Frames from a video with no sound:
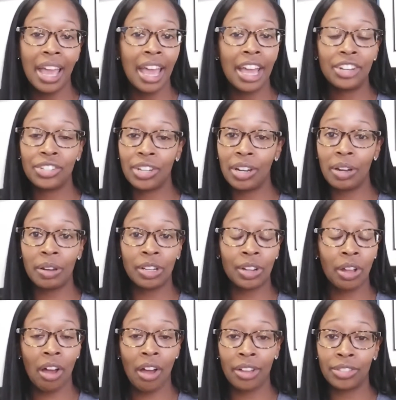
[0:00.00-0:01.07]
It shouldn't
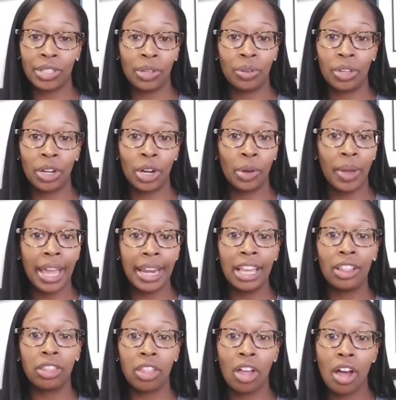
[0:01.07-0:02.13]
cause you, you know,
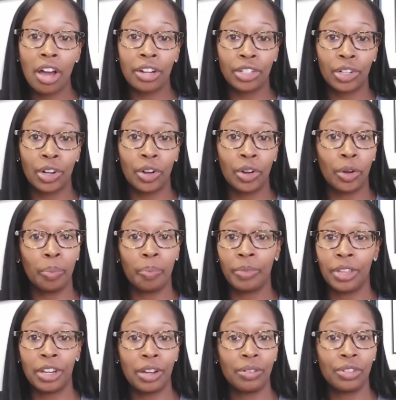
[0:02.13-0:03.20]
any long-term,
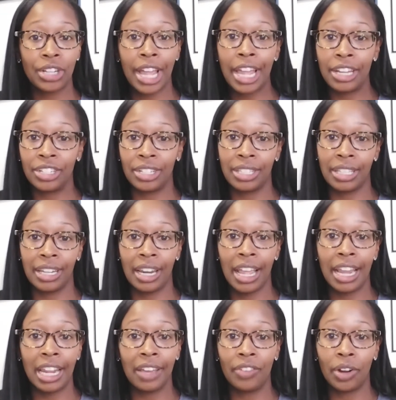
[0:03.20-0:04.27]
you know, changes in
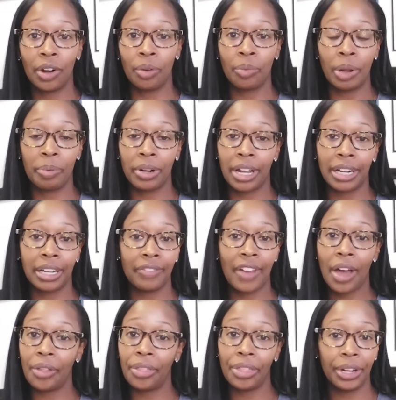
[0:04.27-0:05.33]
any of your reproductive
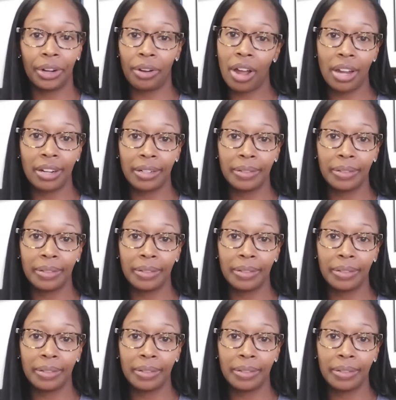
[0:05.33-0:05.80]
health later on.